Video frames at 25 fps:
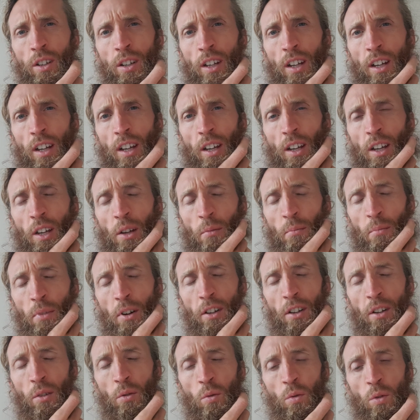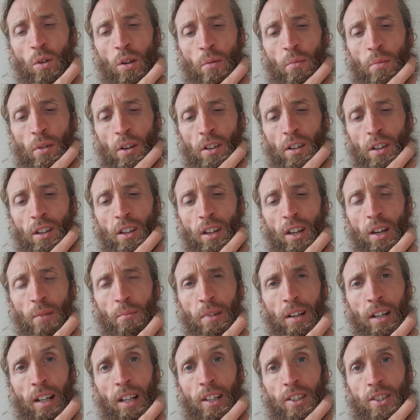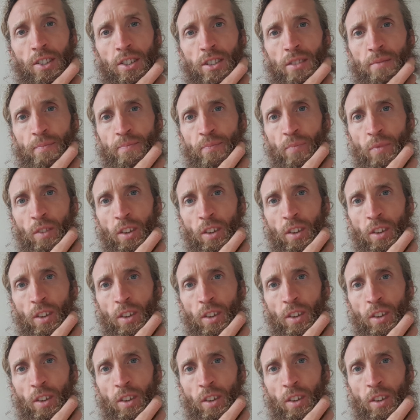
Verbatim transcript: a, a body a body um, cleanse.